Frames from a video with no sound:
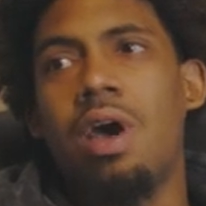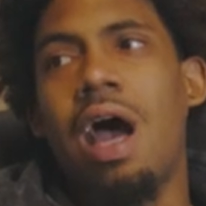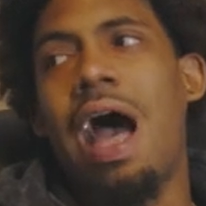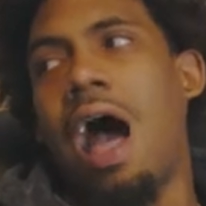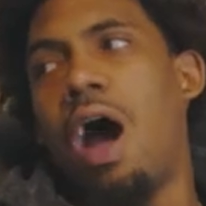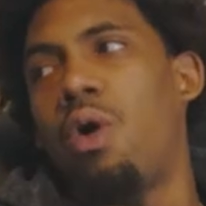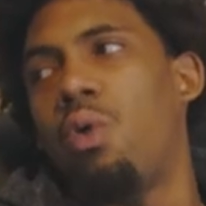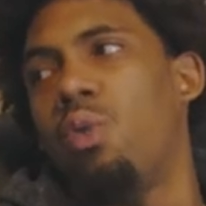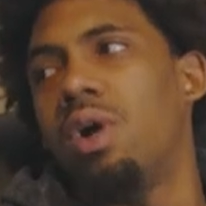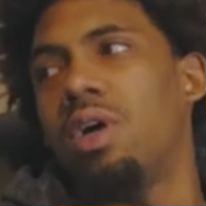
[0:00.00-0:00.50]

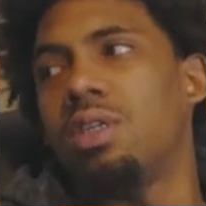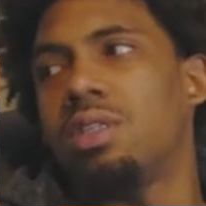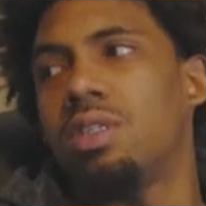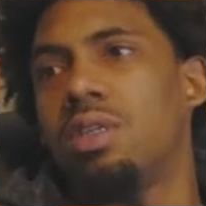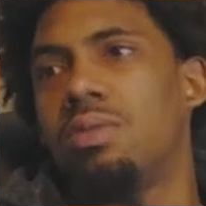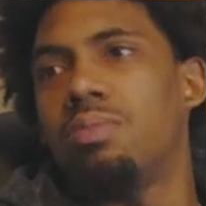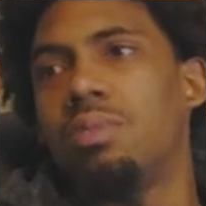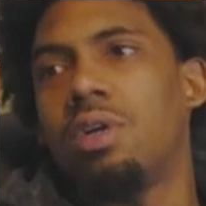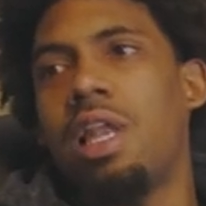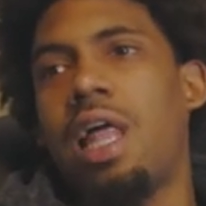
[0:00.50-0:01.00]
I
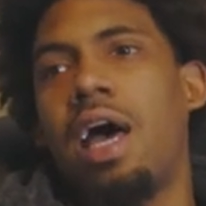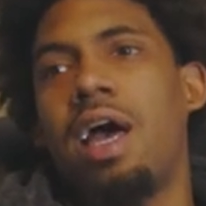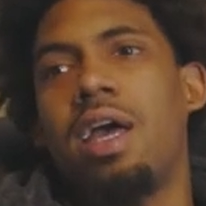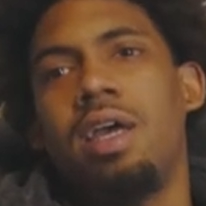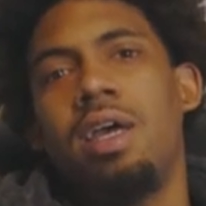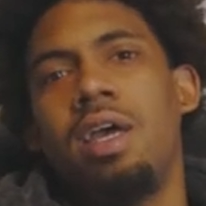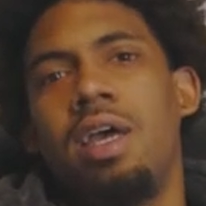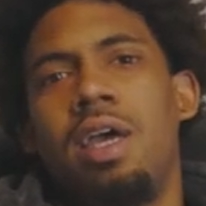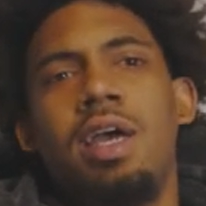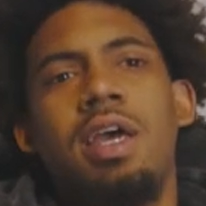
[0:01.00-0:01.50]
wasn't, but
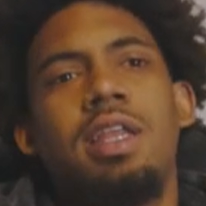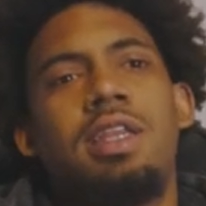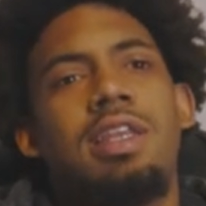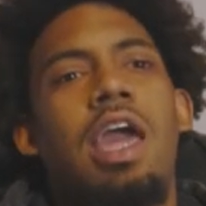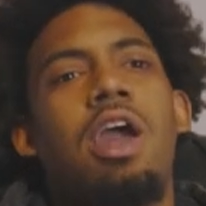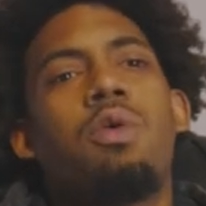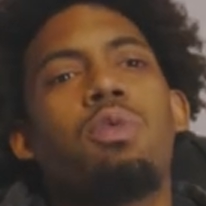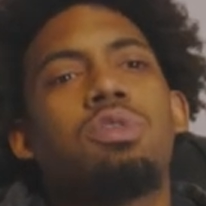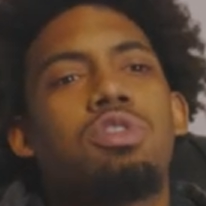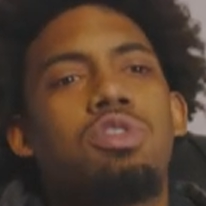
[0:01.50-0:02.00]
like
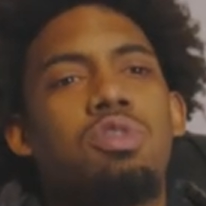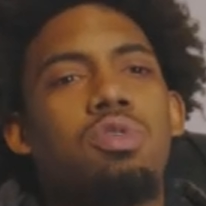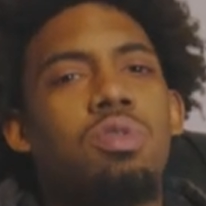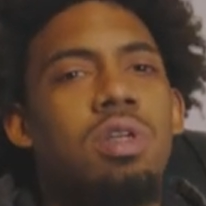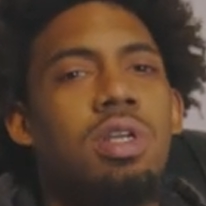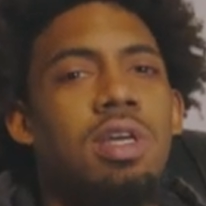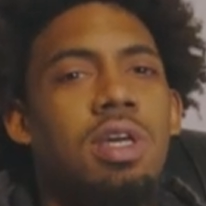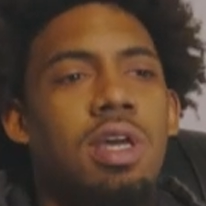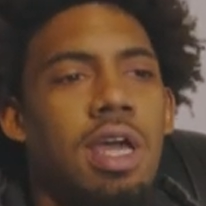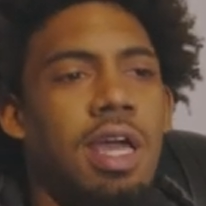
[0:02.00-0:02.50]
they was
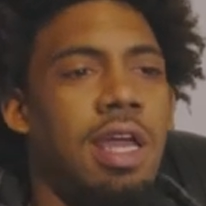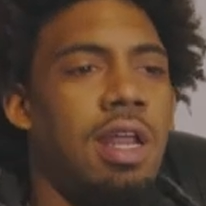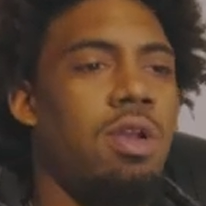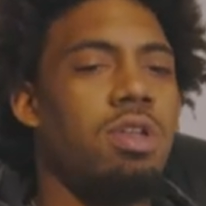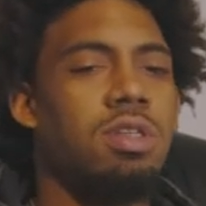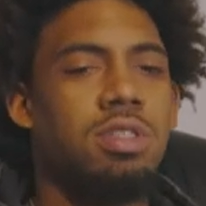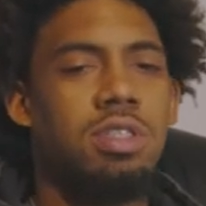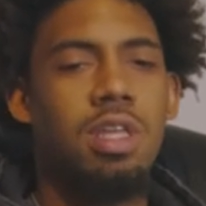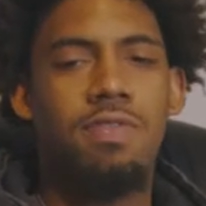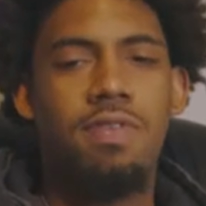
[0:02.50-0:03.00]
doing it, and yeah.
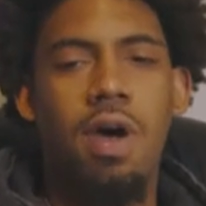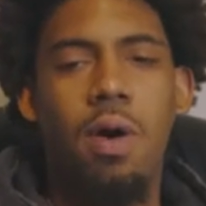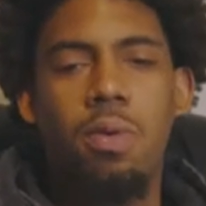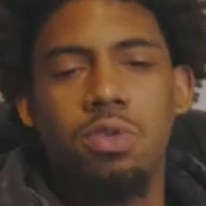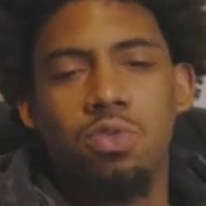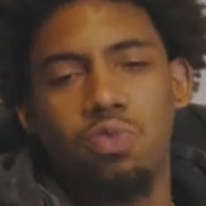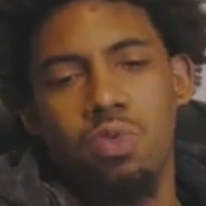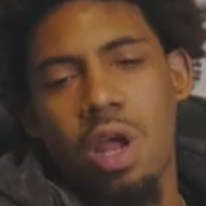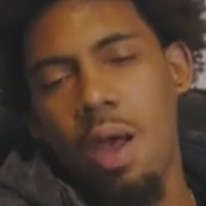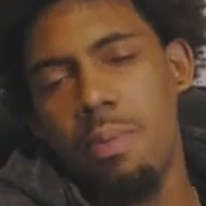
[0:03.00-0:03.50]
the stuff I
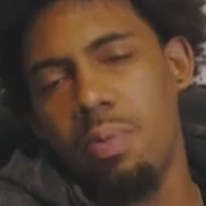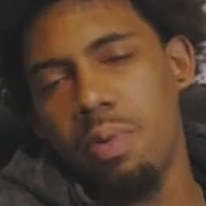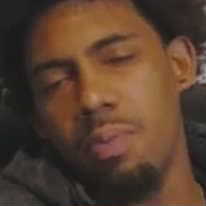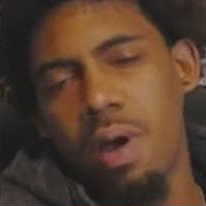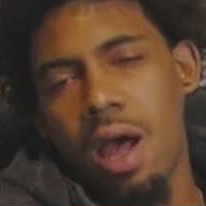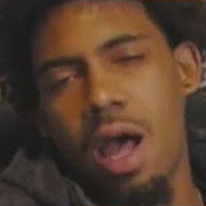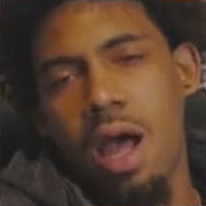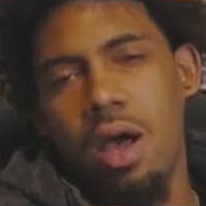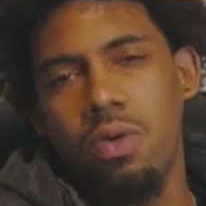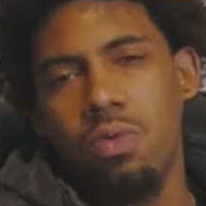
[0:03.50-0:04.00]
was rapping
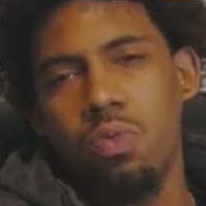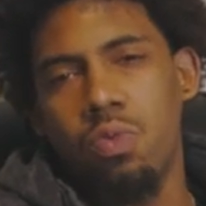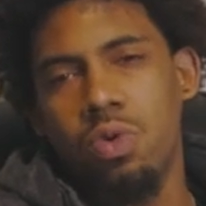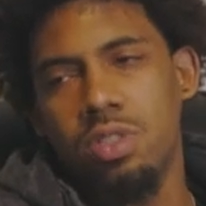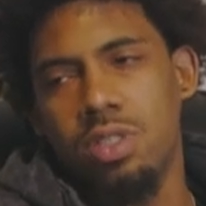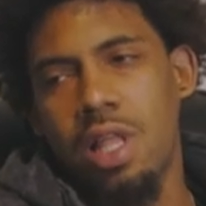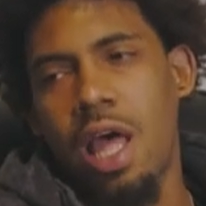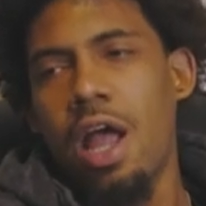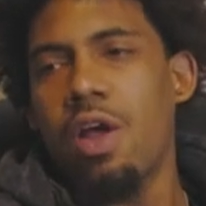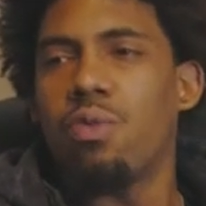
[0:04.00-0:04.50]
about
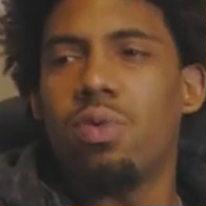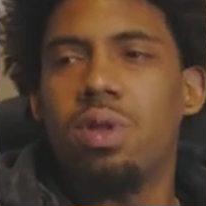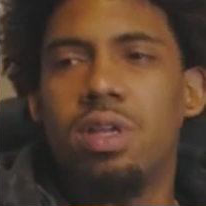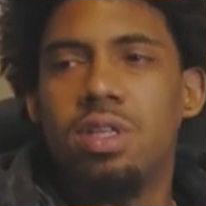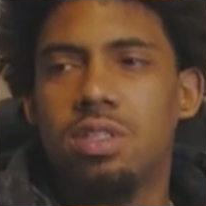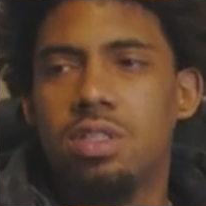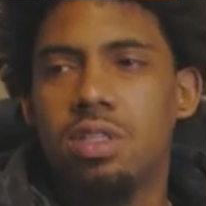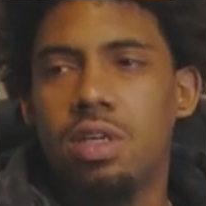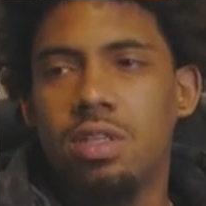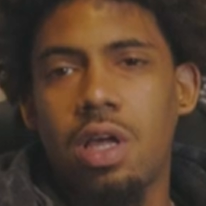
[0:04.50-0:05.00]
was like
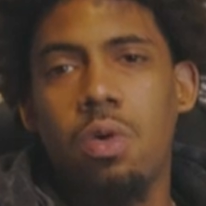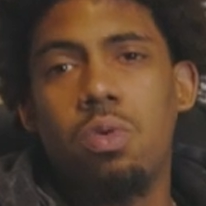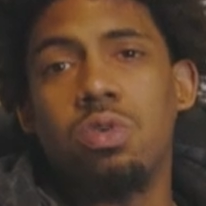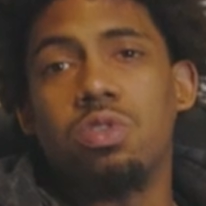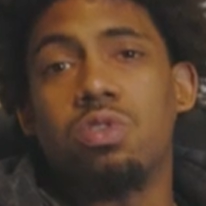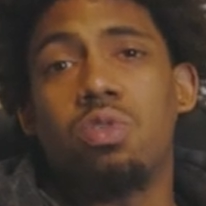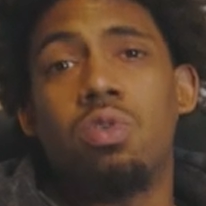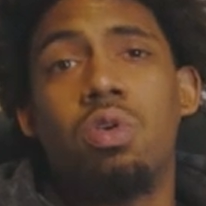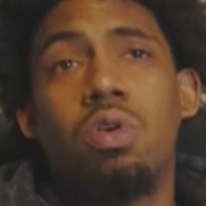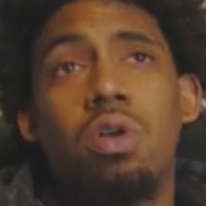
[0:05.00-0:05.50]
really stuff that
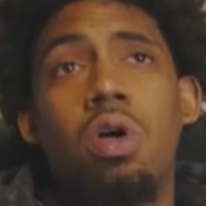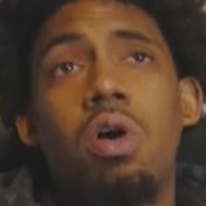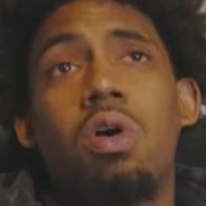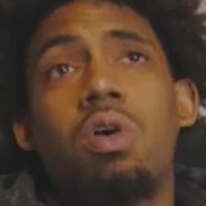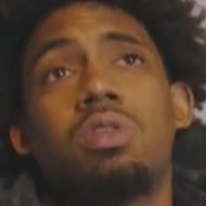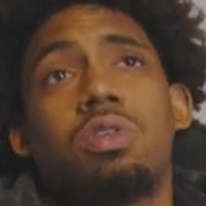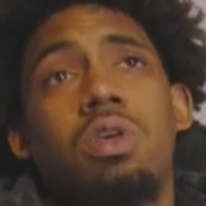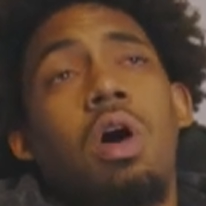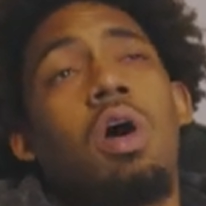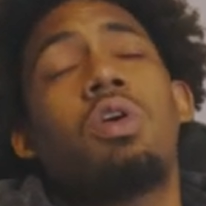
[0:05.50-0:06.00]
was going
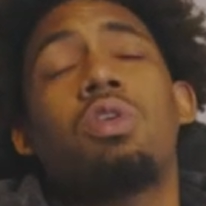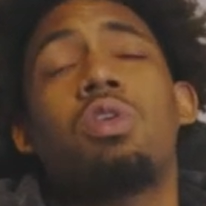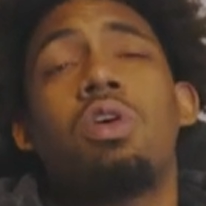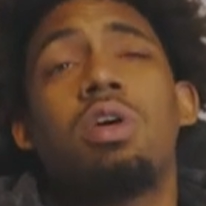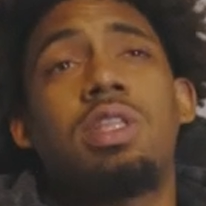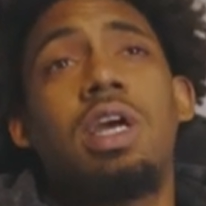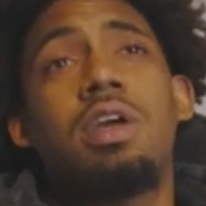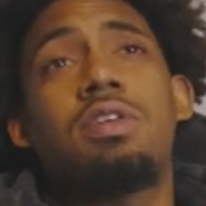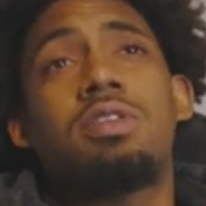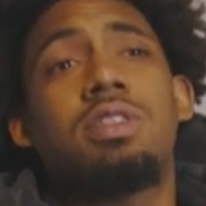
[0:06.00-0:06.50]
on. So I don't know
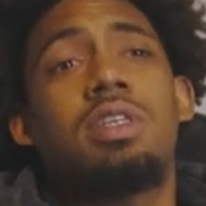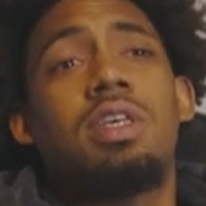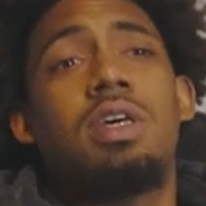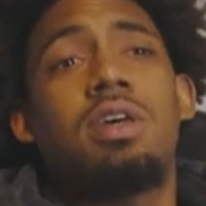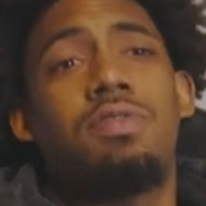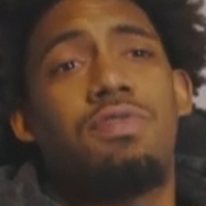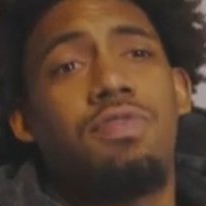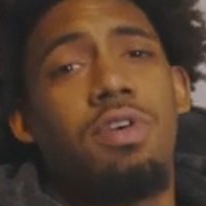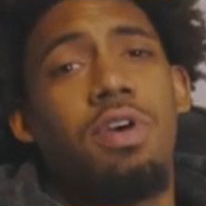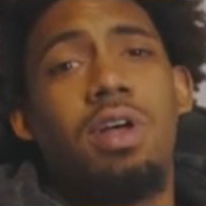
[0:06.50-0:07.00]
if they
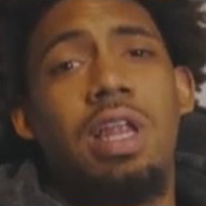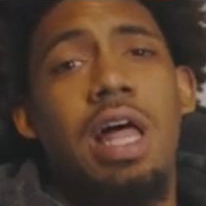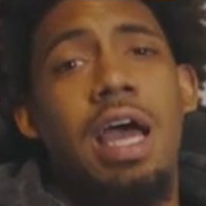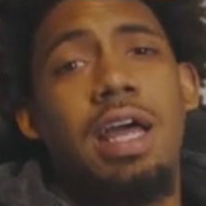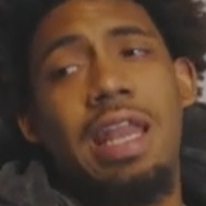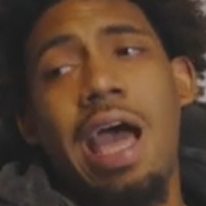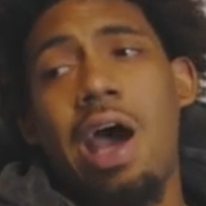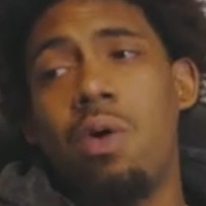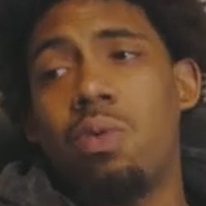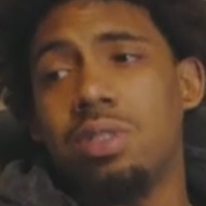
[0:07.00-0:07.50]
felt
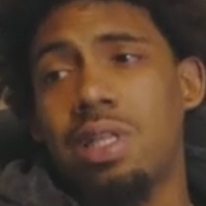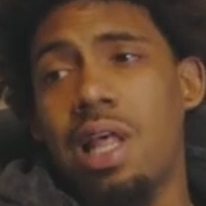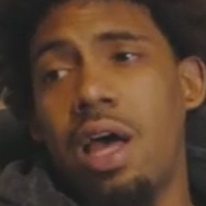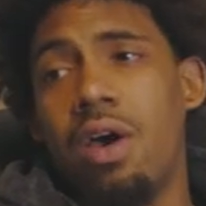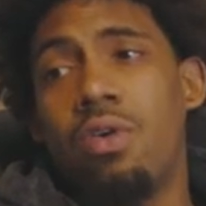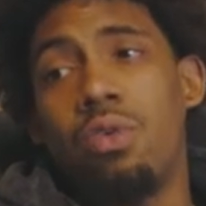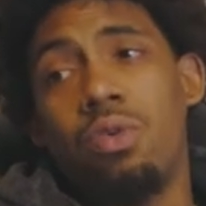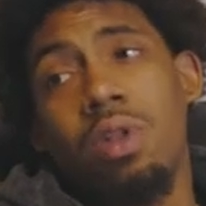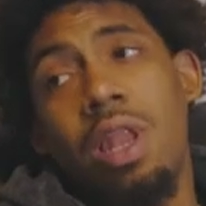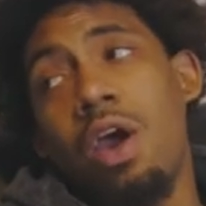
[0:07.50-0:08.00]
like that was like,
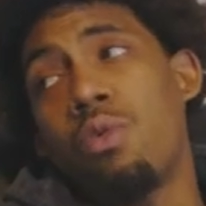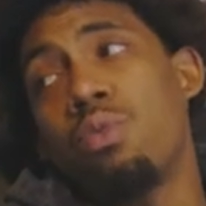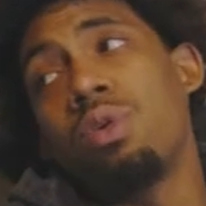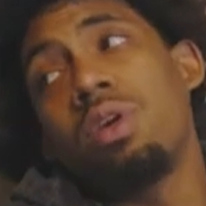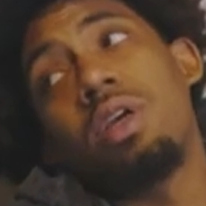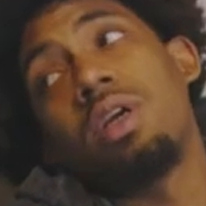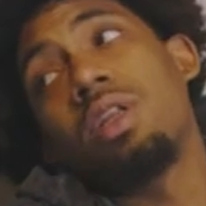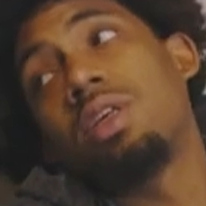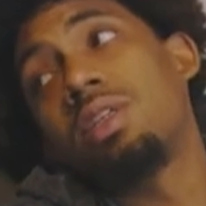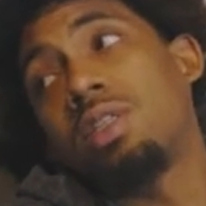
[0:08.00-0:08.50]
oh, like we
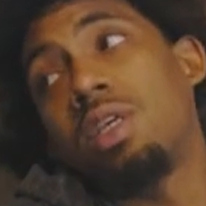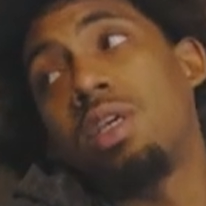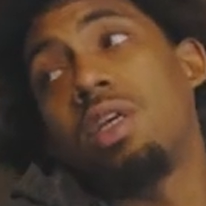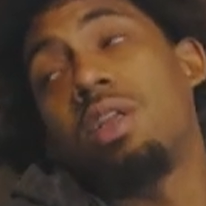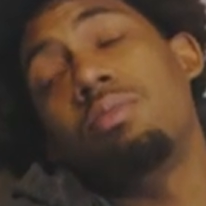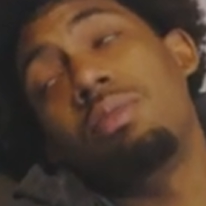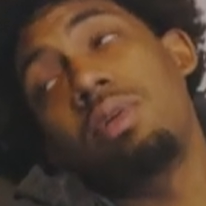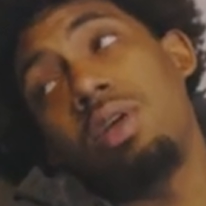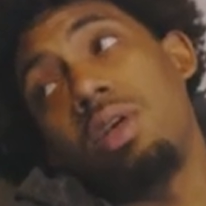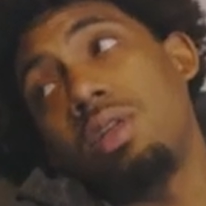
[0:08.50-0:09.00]
get this kid
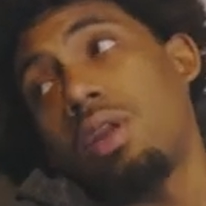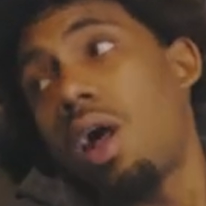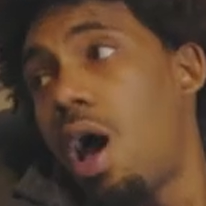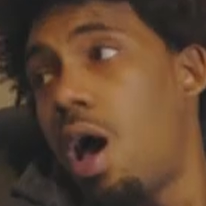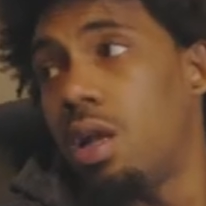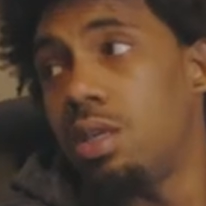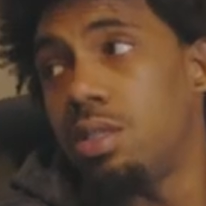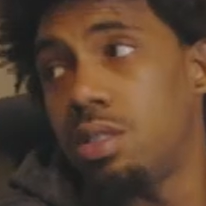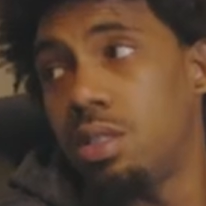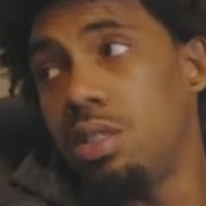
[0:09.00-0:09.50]
a million
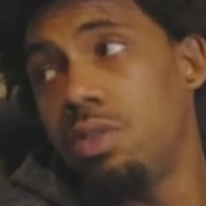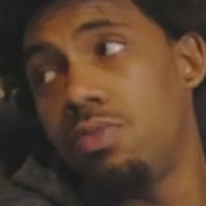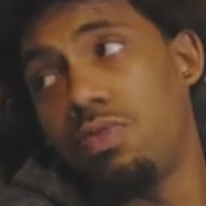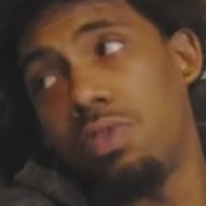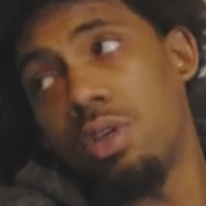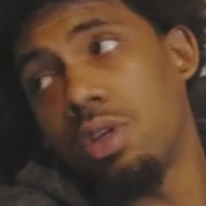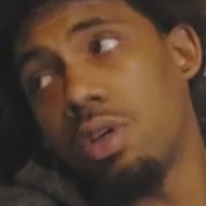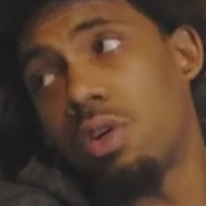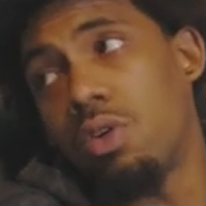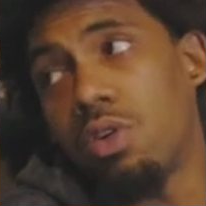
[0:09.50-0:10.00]
dollars, he
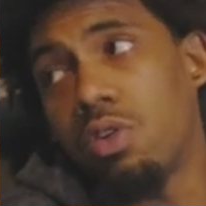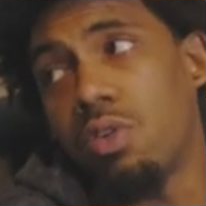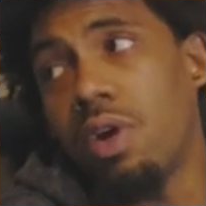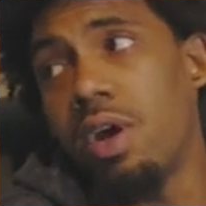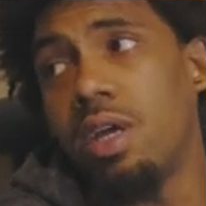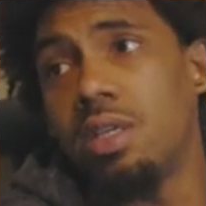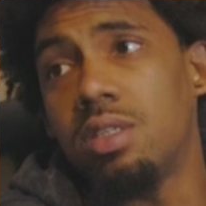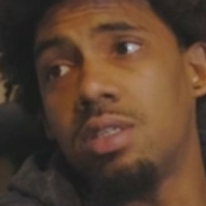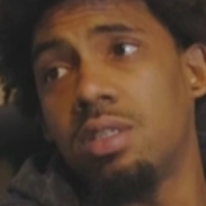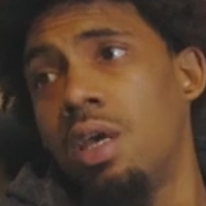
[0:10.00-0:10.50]
finna go
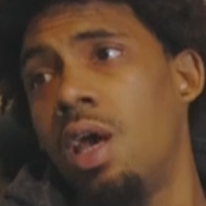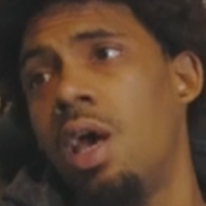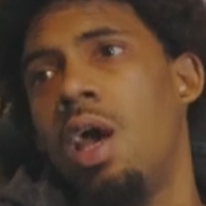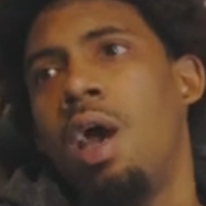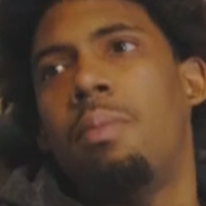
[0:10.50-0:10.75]
crazy.